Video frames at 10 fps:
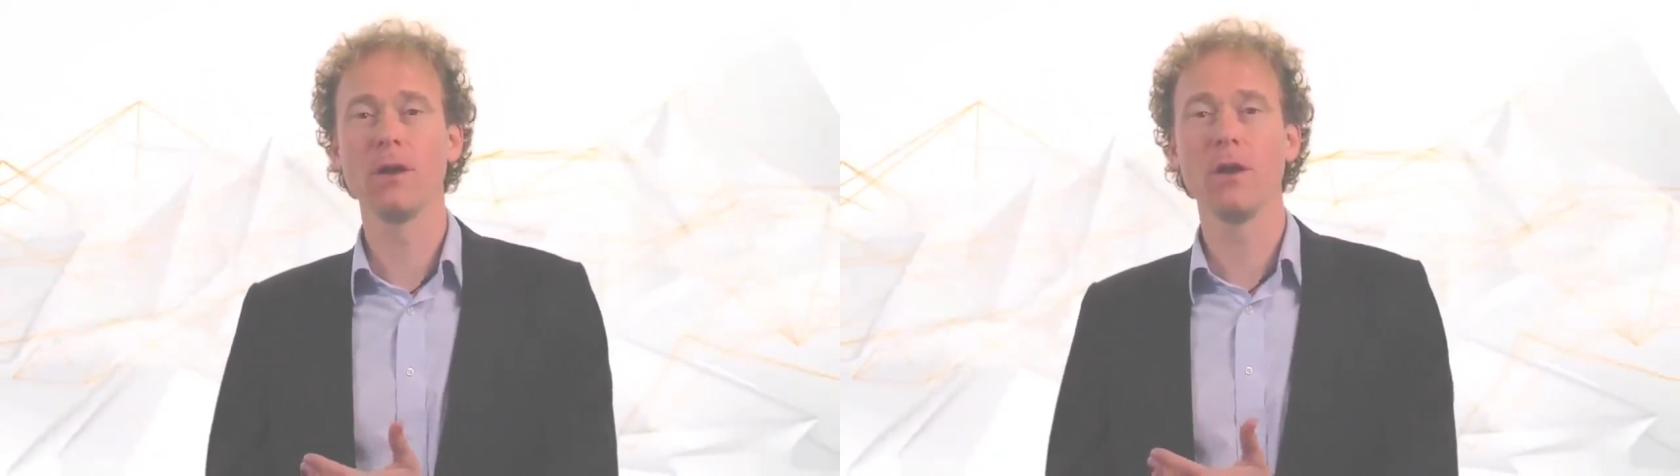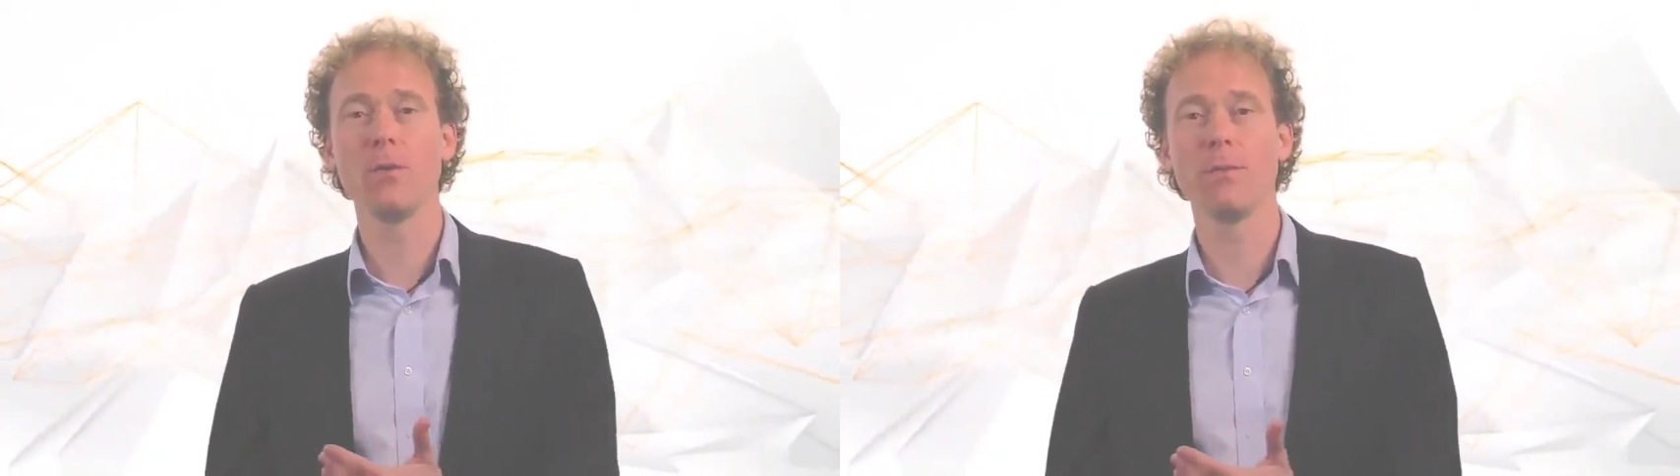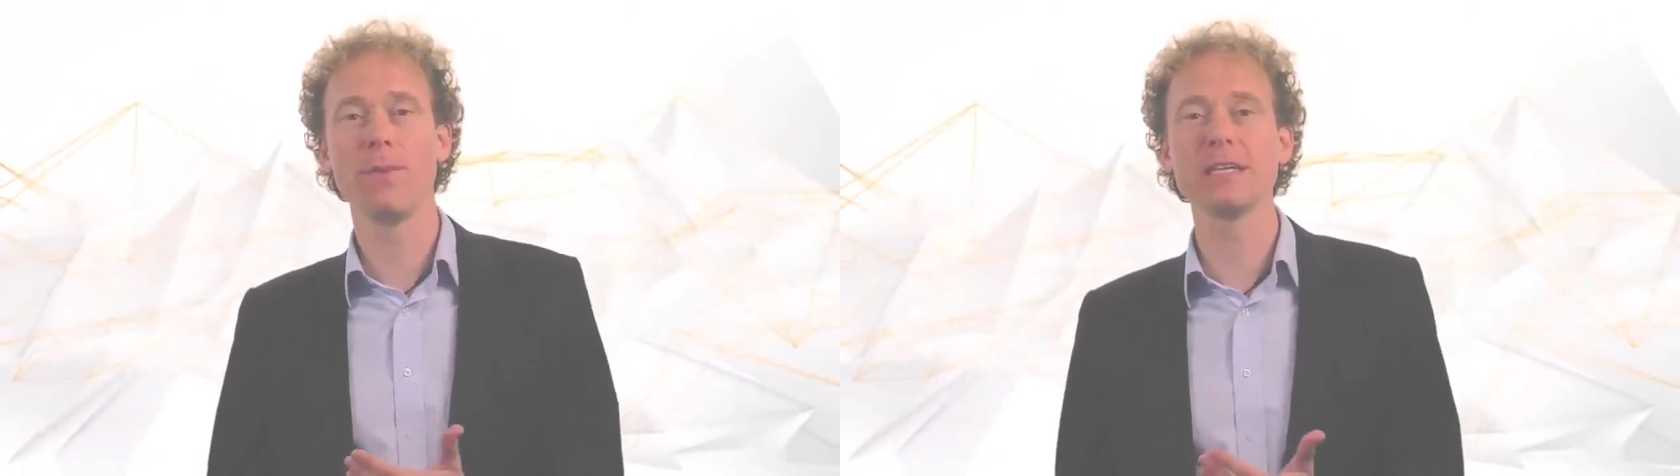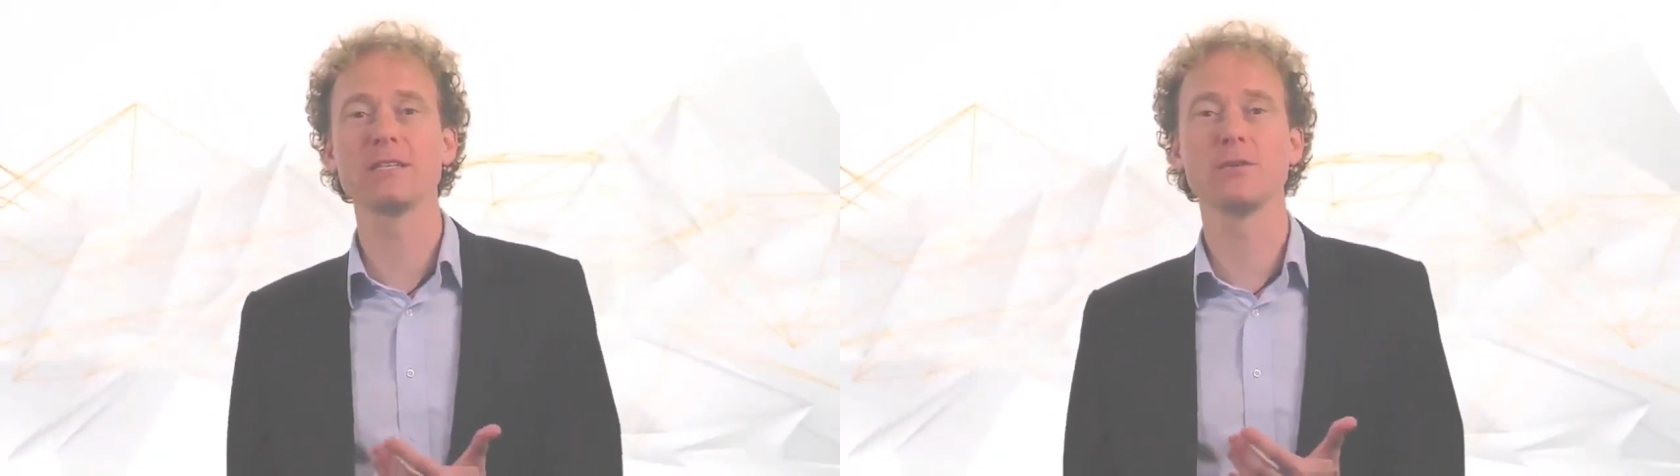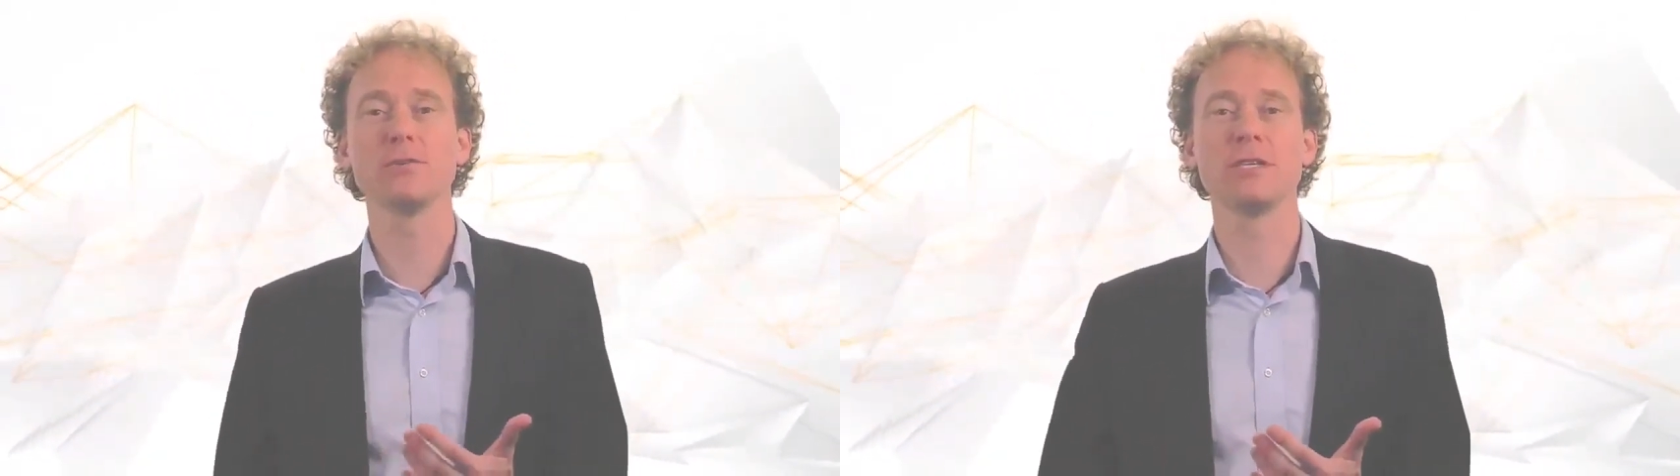who were
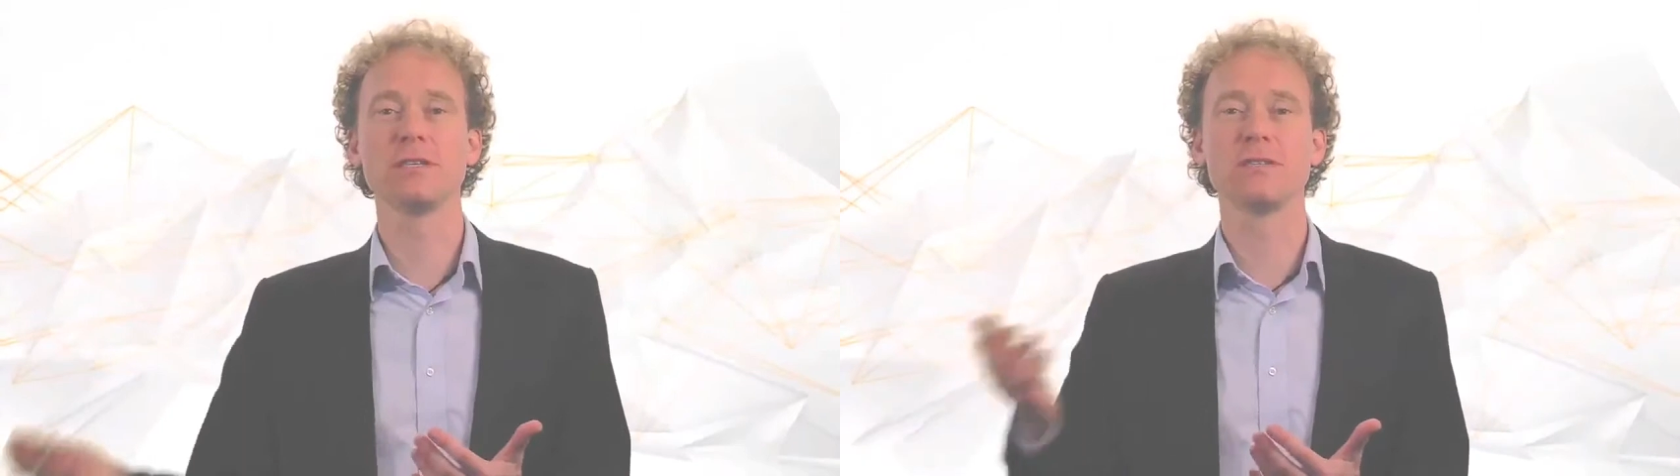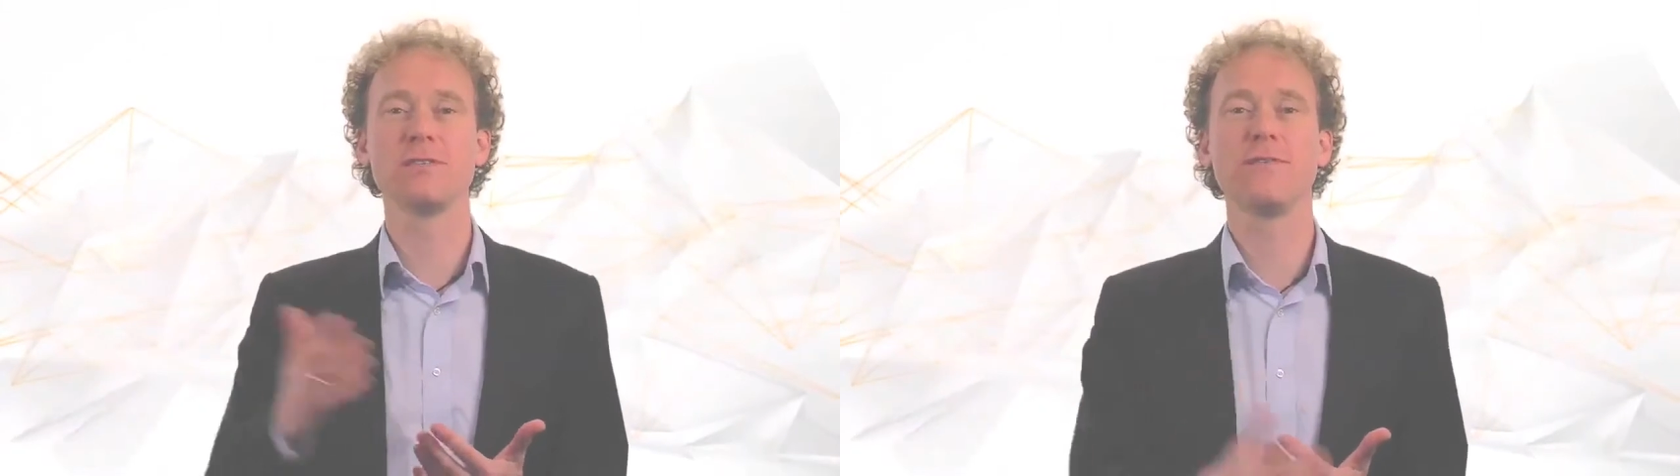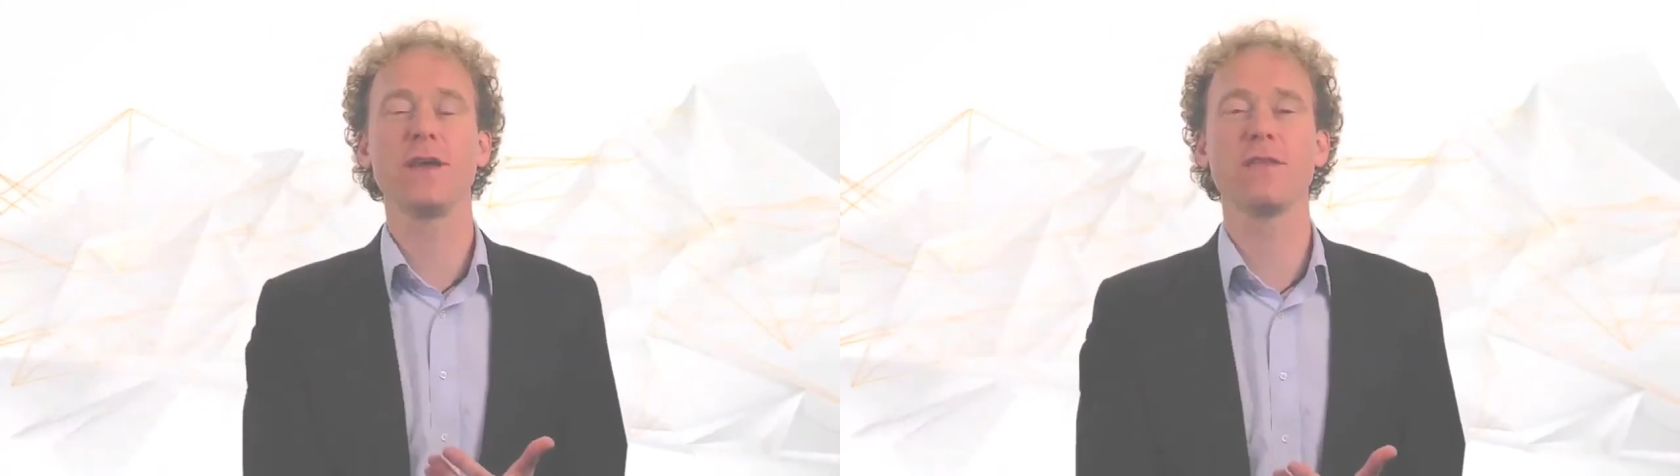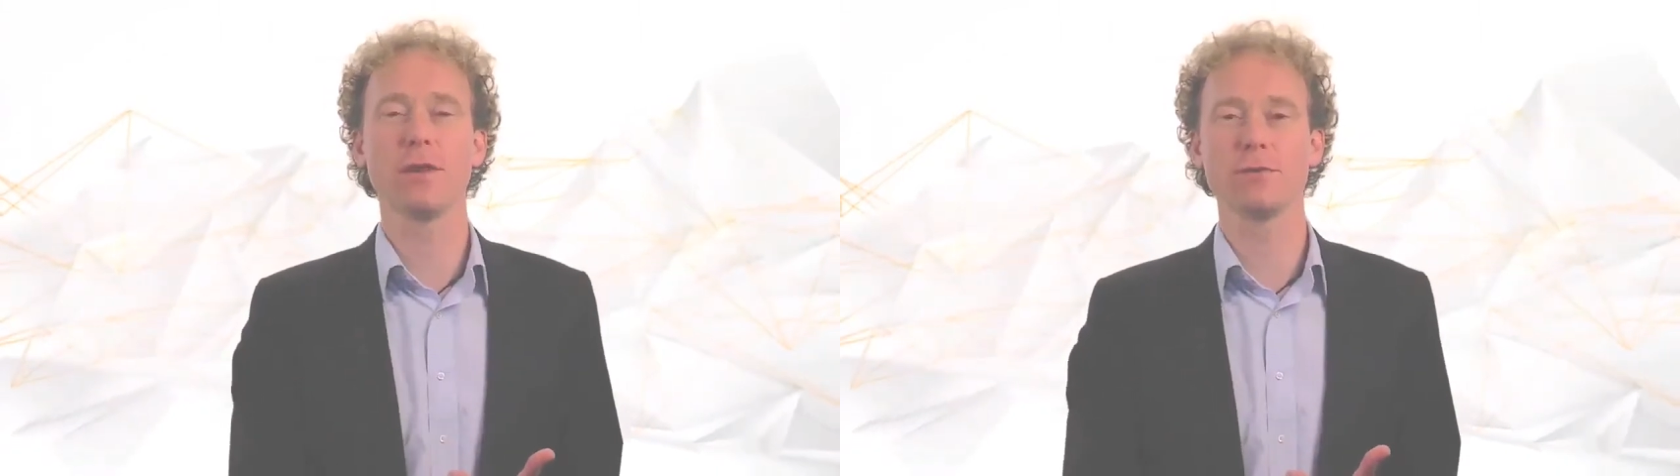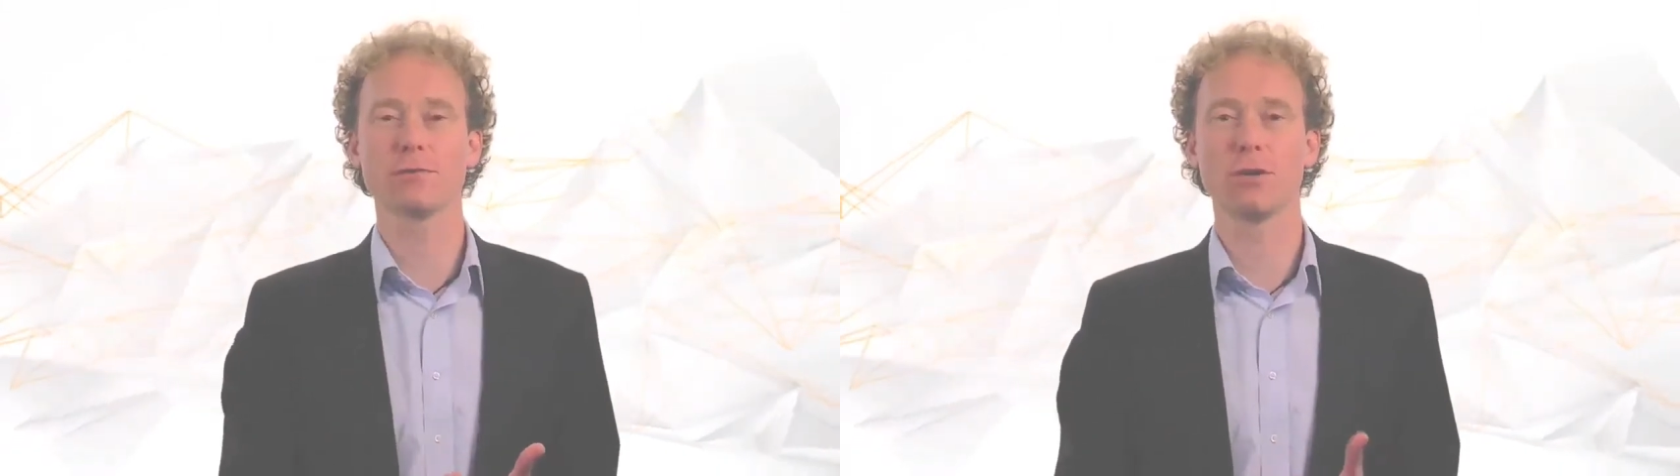best suited to fit those